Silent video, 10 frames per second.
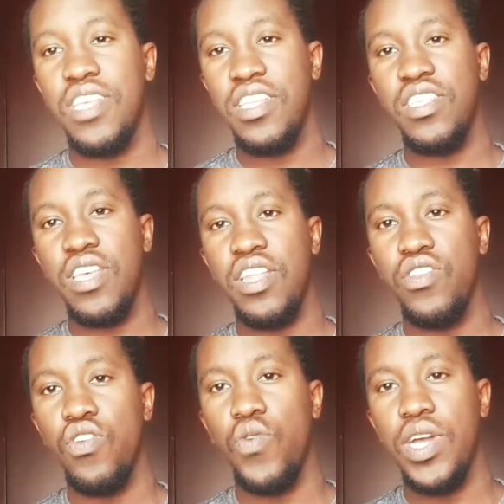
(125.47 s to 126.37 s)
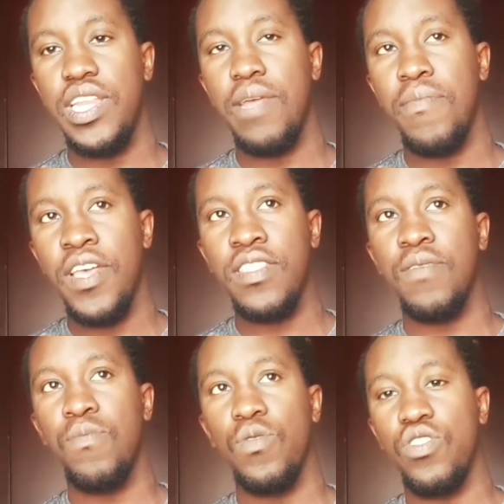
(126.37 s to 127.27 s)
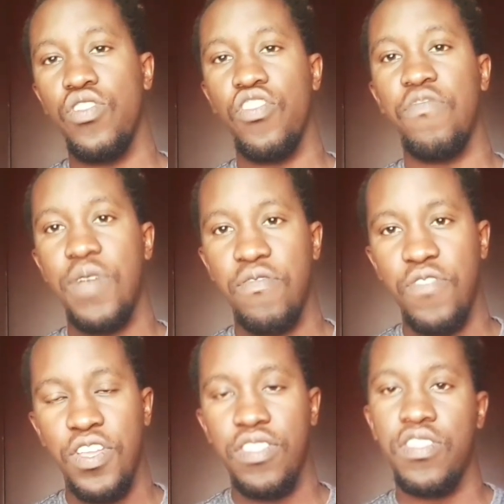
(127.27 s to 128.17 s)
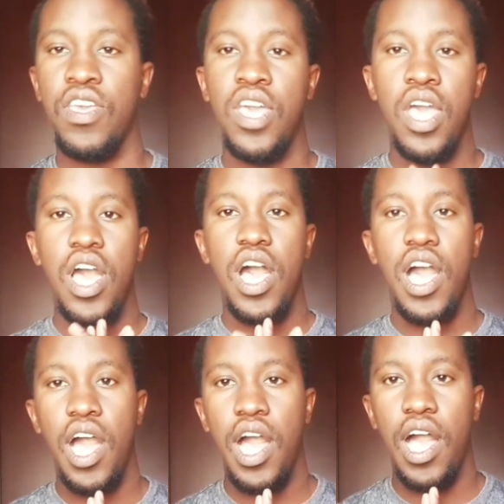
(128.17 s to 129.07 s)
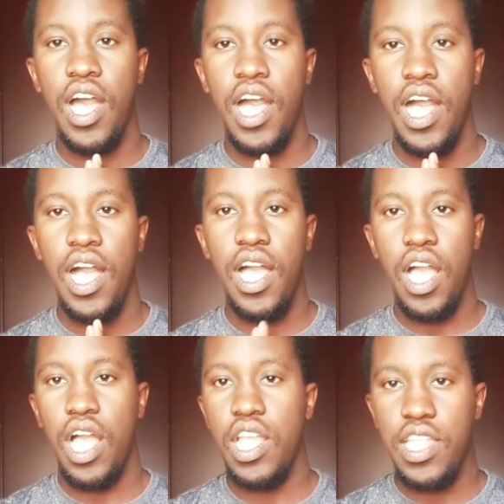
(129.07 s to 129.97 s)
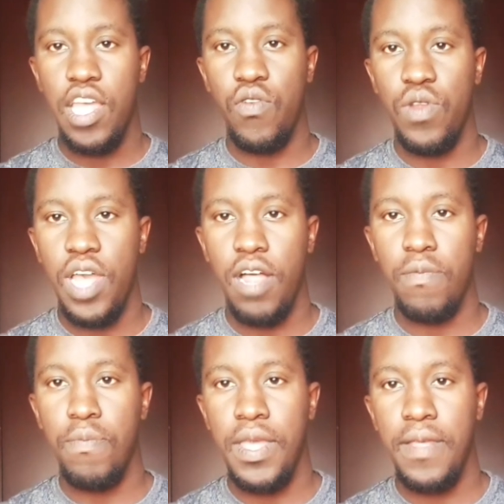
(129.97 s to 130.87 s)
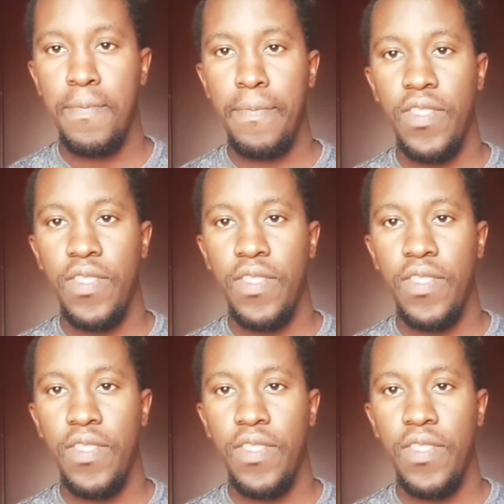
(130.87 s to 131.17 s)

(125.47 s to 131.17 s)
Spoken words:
I decided, you know what, let me assemble 3 of my friends that would help me.